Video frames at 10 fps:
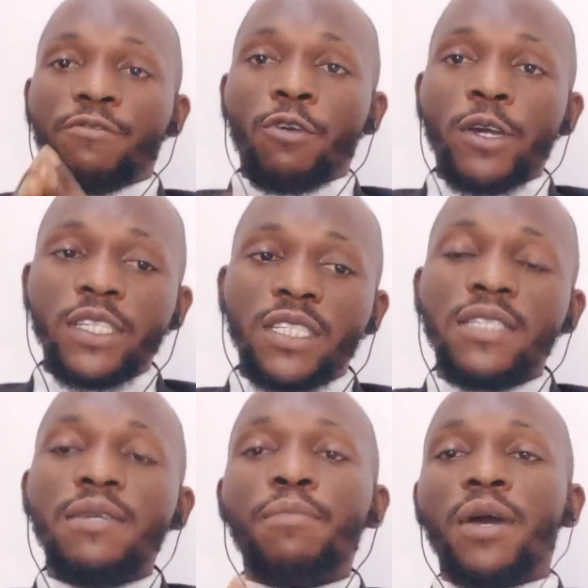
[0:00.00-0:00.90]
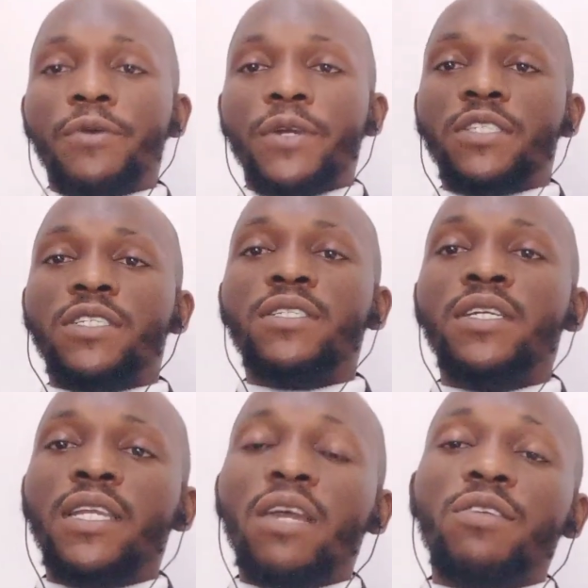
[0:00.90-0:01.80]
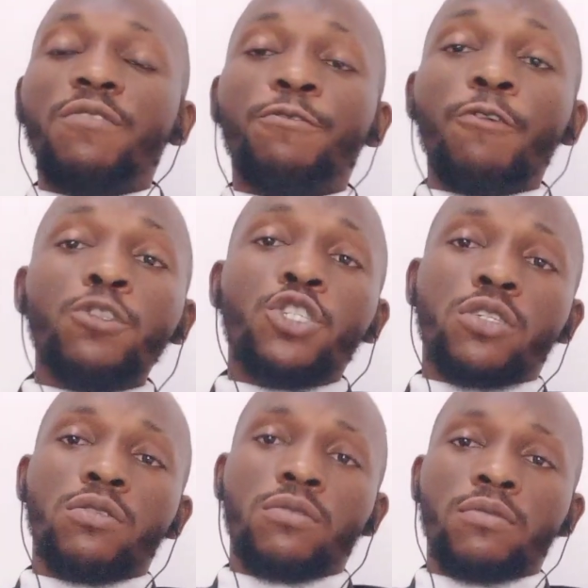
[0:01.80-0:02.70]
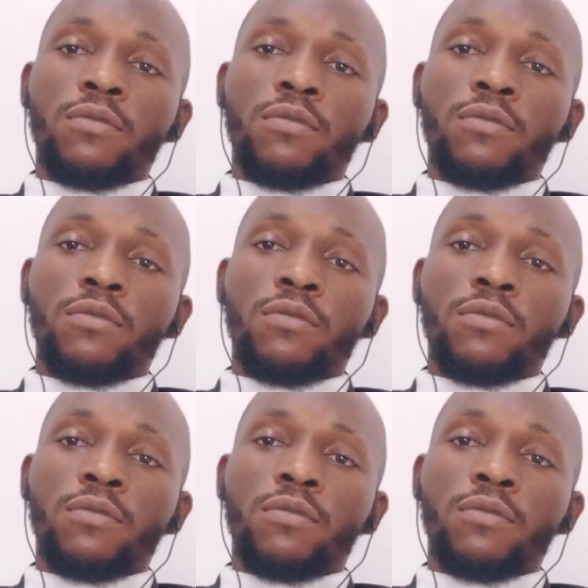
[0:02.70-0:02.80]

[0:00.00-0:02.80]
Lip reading: void marriage. Now, the first